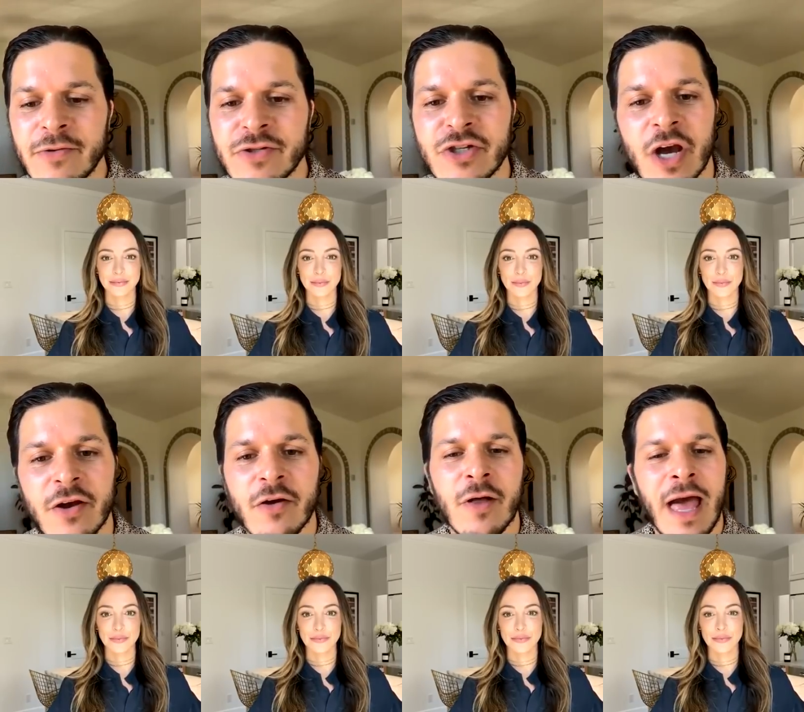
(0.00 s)

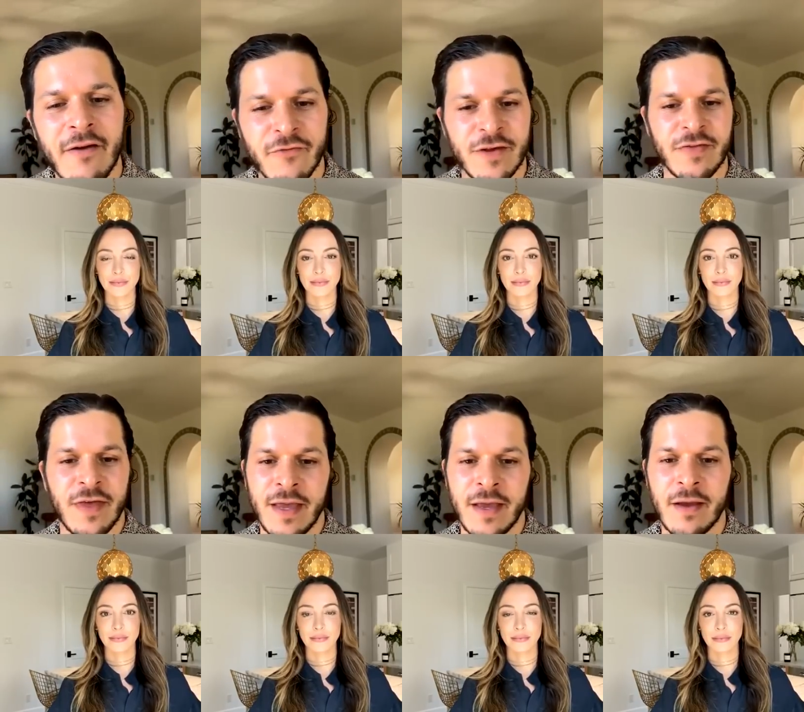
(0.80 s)
Speaker 1: juggle
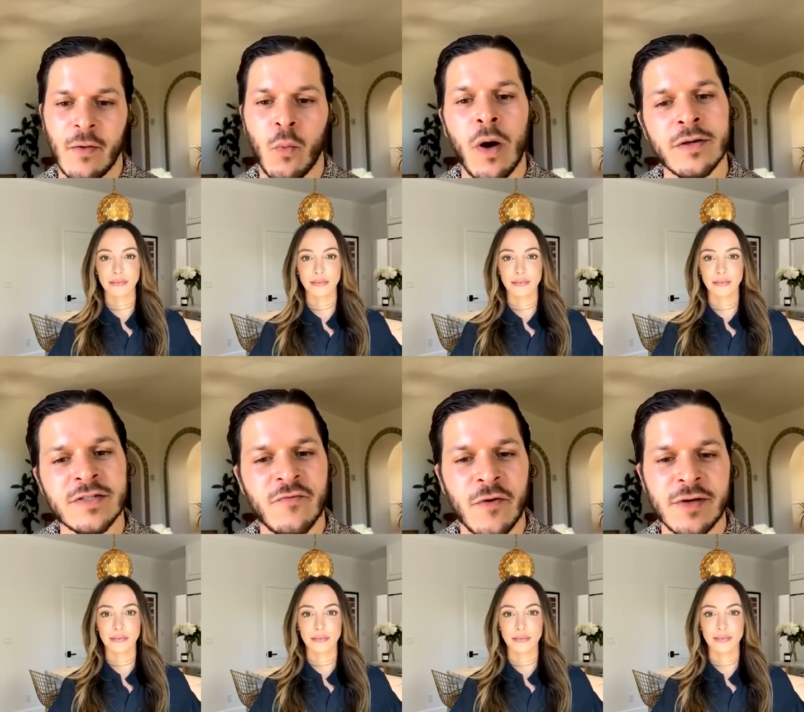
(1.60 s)
everything whilst
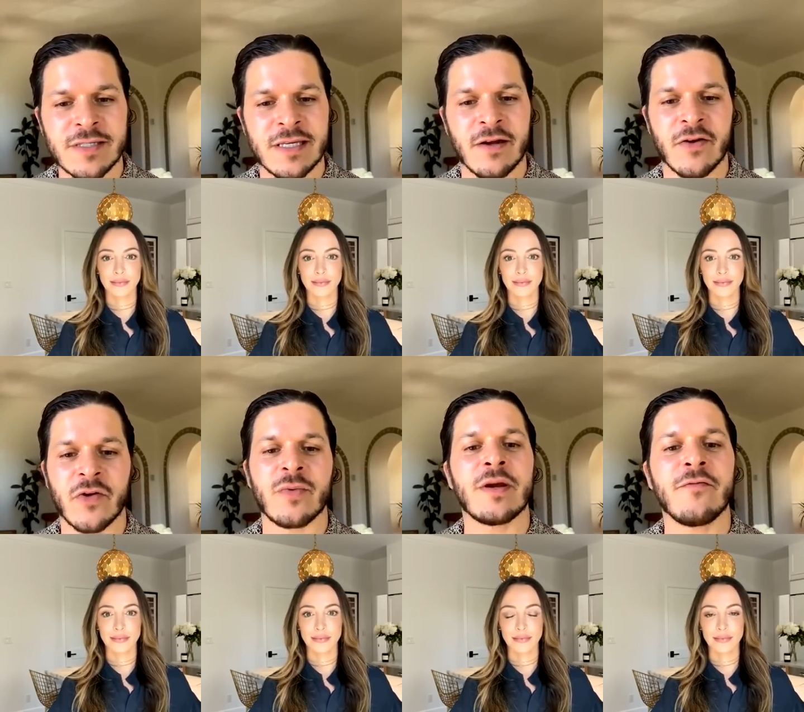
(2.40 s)
focusing on
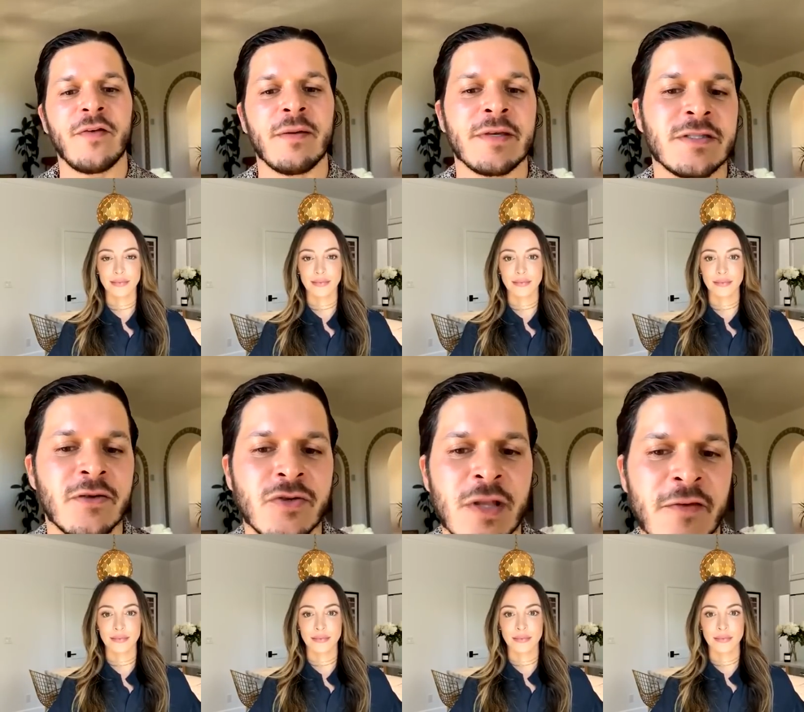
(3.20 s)
career, family,
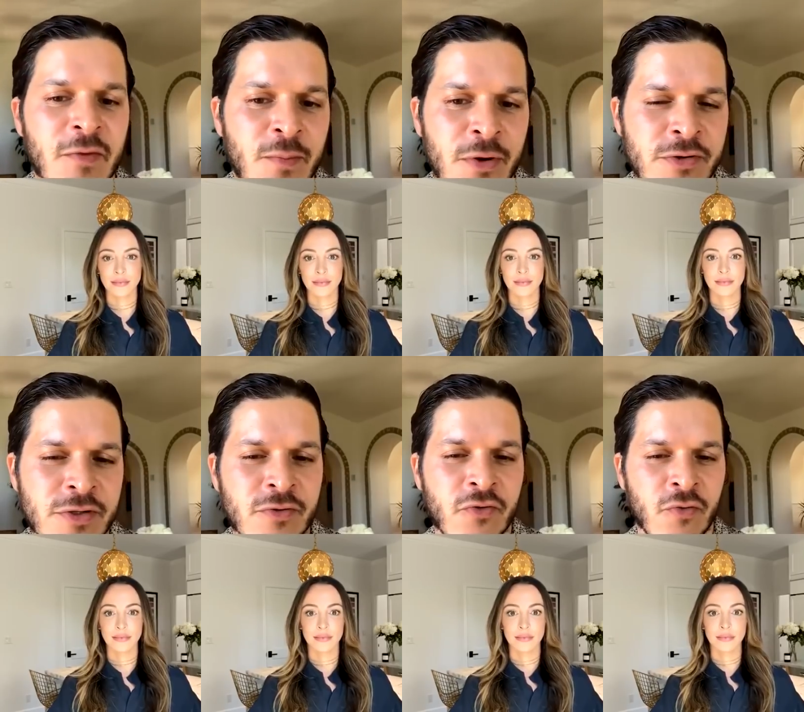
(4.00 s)
social life, and personal
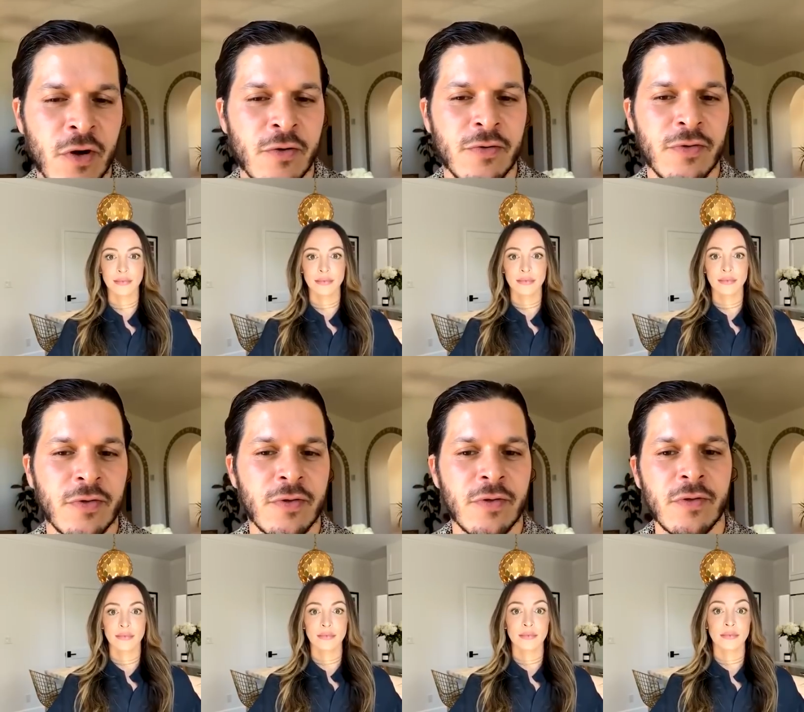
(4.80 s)
growth?
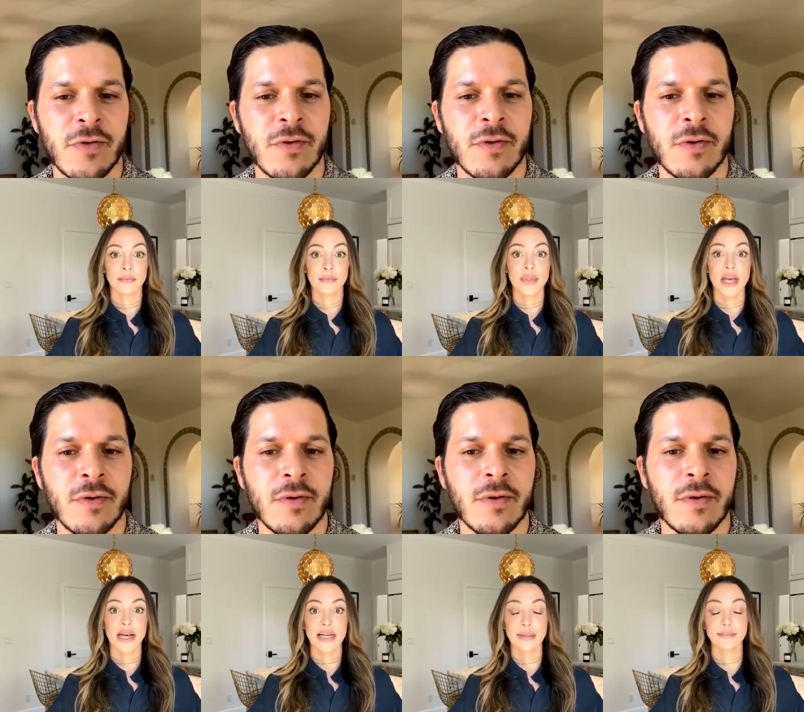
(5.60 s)

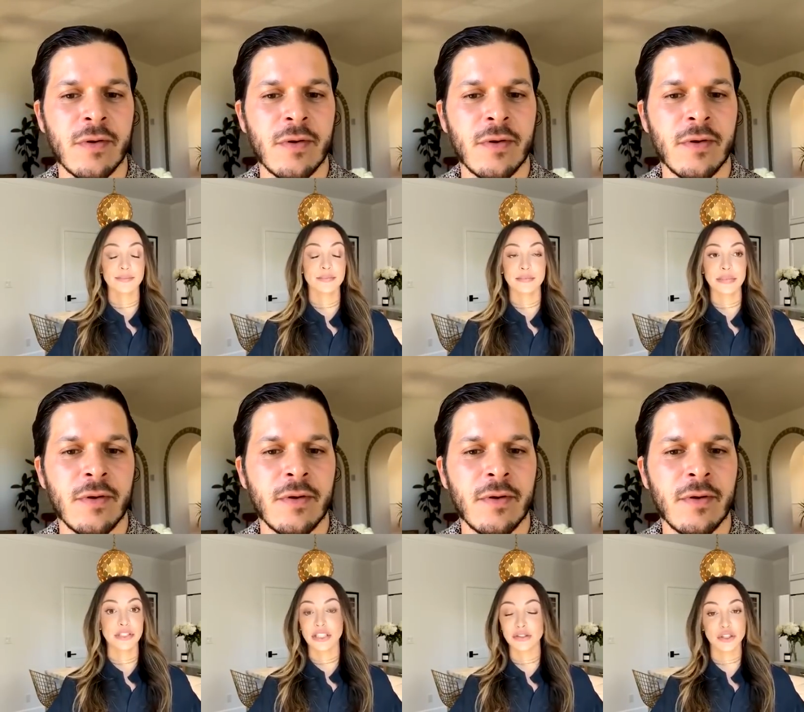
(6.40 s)
Speaker 2: Um,
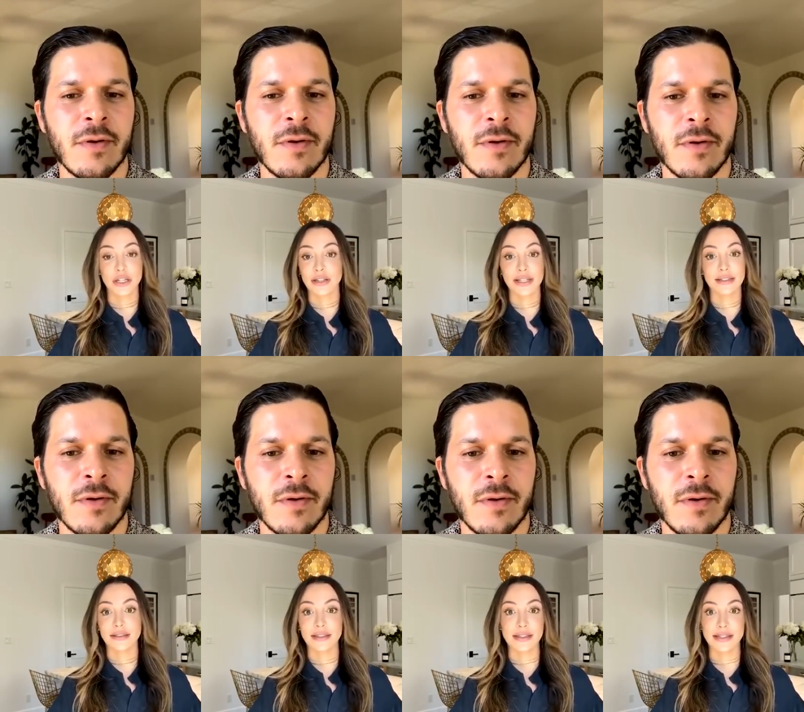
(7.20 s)
just juggle it.
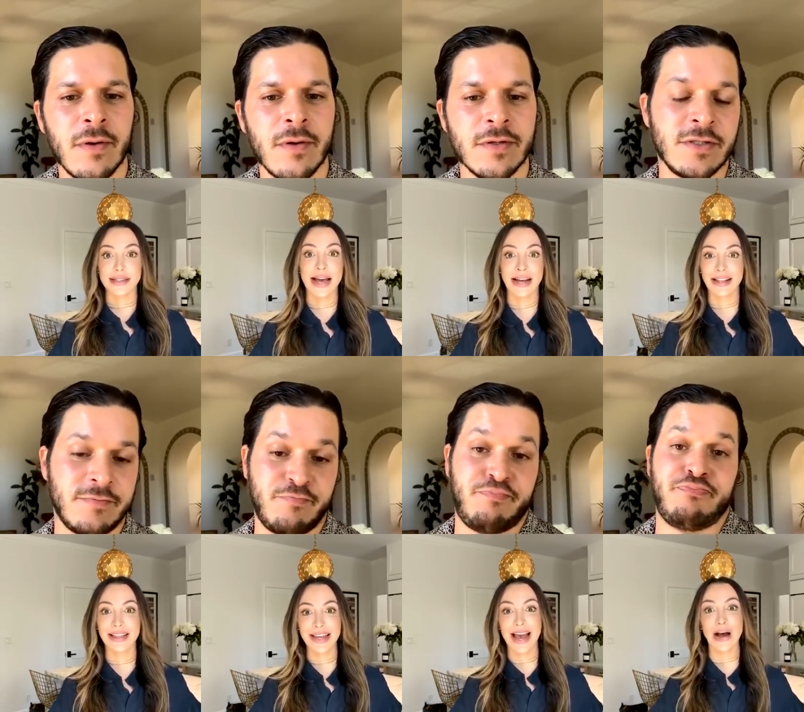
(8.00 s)
That's
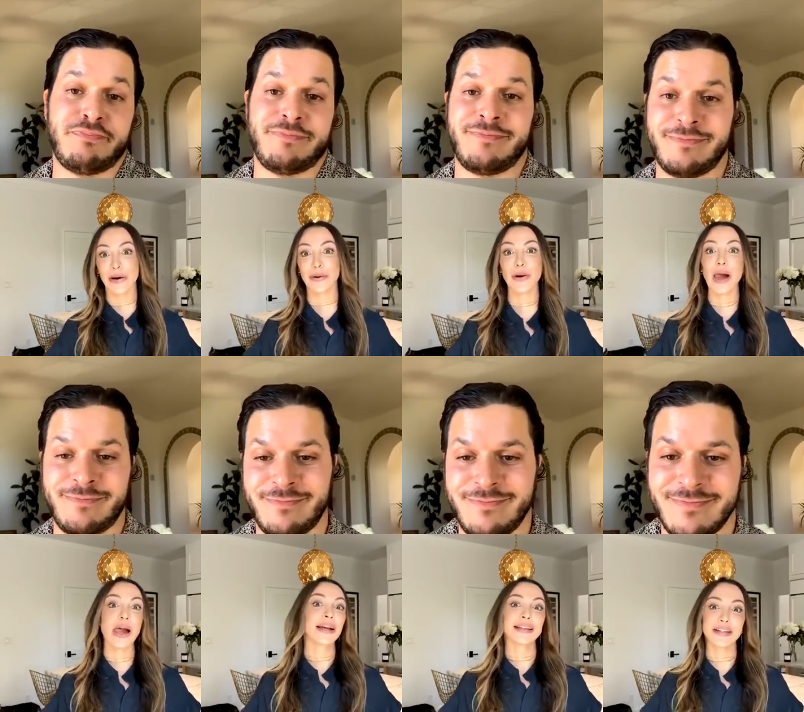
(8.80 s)
exactly how.
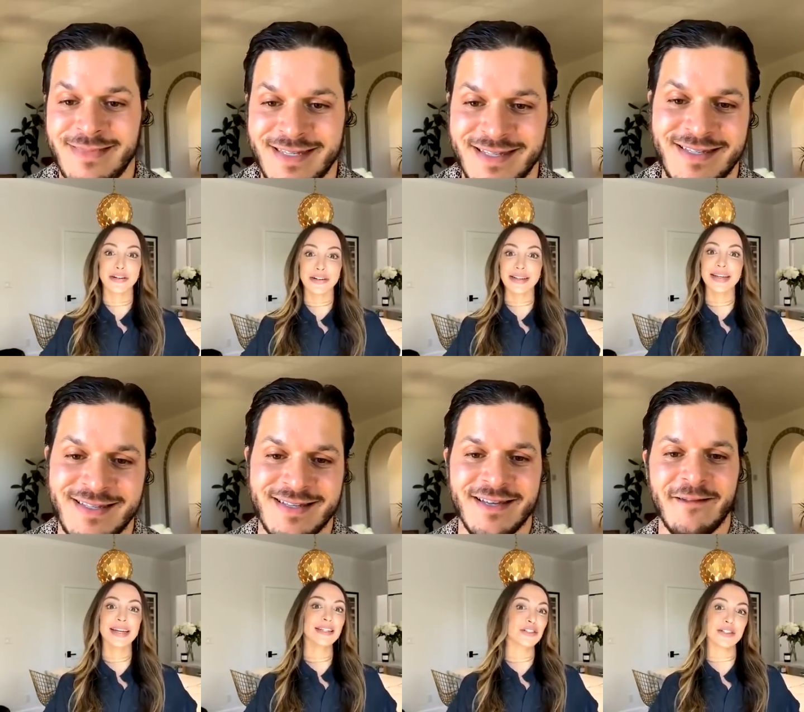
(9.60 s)

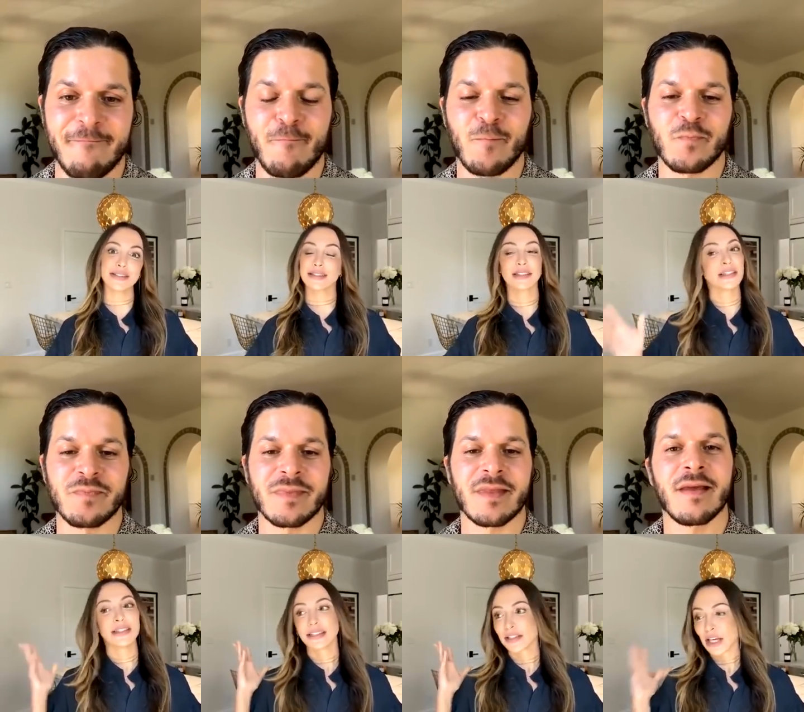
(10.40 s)
Literally, just
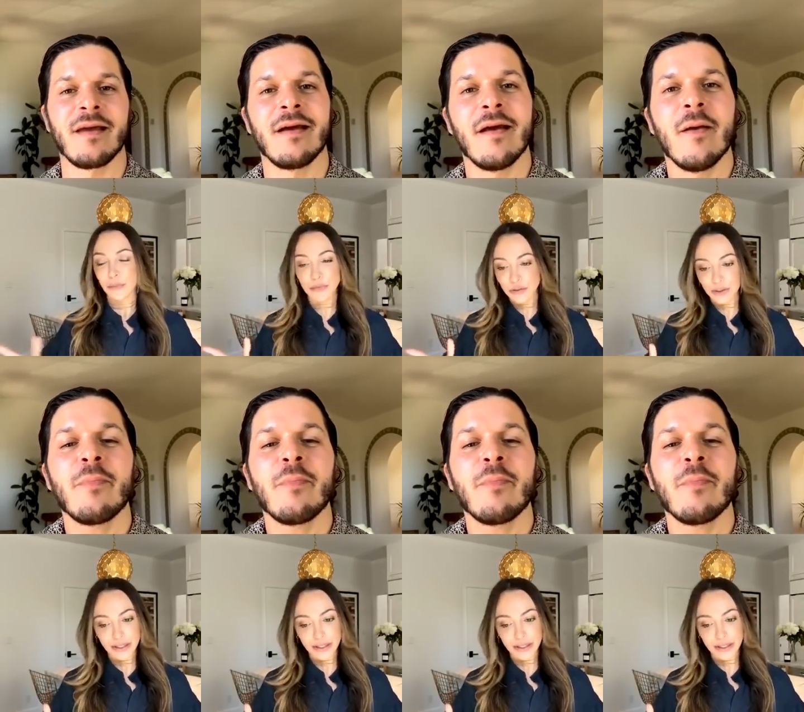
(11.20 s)
keep doing. But